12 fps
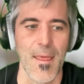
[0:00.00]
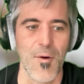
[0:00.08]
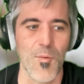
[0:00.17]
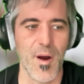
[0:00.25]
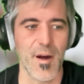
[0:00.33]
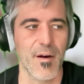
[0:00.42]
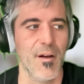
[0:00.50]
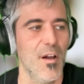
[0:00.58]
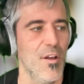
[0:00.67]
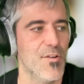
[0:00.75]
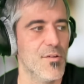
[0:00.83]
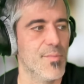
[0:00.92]
where
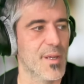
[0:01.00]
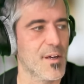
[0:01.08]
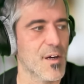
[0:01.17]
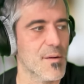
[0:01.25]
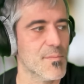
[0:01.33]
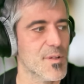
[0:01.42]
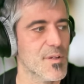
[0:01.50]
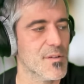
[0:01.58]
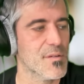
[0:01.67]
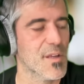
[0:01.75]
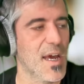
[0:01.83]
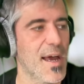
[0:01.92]
you become you
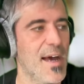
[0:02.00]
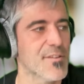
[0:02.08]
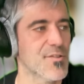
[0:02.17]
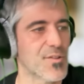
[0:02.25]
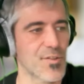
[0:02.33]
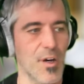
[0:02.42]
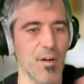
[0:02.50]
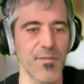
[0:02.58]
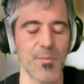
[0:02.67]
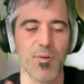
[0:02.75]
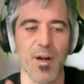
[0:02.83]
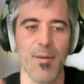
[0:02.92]
as you solve the
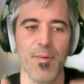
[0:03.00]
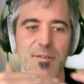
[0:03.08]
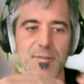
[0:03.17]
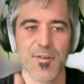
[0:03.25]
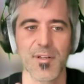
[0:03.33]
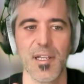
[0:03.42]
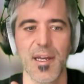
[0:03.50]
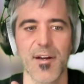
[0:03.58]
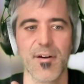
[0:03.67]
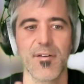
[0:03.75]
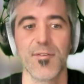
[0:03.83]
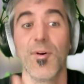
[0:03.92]
problem a certain
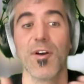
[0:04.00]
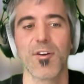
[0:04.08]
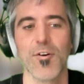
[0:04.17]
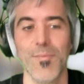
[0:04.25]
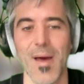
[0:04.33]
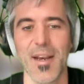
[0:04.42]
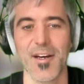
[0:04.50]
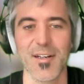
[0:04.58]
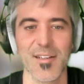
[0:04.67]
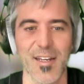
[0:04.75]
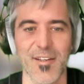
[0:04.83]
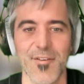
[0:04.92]
layer, you want to go meta,
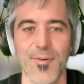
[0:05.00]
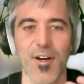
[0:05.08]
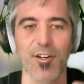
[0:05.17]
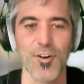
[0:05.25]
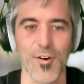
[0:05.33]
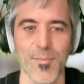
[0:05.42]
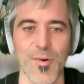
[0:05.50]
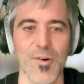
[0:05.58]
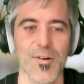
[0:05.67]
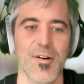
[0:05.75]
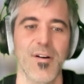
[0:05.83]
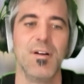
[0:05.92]
like you want to go
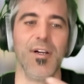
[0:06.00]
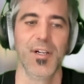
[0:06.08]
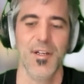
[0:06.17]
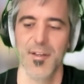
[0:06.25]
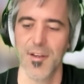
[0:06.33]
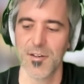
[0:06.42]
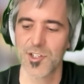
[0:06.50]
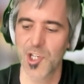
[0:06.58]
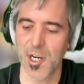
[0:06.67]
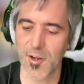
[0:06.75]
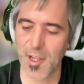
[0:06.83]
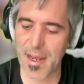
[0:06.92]
more you know
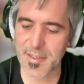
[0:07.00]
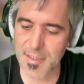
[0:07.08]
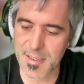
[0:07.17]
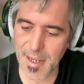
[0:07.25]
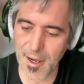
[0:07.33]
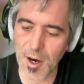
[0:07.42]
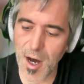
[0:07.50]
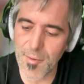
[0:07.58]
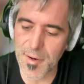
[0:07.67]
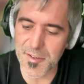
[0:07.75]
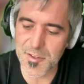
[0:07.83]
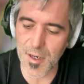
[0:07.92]
generalize and say oh i
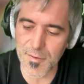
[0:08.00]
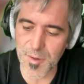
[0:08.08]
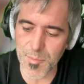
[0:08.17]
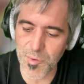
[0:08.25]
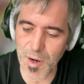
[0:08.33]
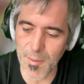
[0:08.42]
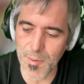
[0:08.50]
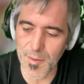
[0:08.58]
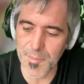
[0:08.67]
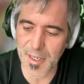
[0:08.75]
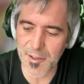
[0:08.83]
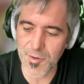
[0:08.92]
want to solve the
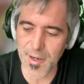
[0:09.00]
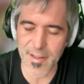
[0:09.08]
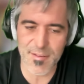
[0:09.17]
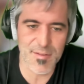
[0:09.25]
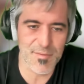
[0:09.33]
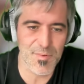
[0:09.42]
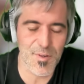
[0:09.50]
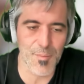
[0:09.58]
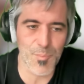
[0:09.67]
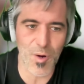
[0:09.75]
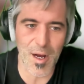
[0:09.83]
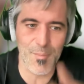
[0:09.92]
problem that creates the
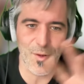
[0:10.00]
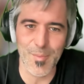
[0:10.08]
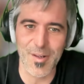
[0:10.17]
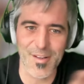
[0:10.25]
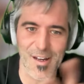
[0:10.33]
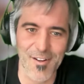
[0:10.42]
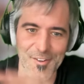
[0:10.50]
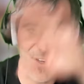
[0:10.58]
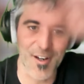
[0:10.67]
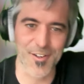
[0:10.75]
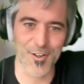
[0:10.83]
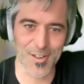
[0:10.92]
problem on, on the other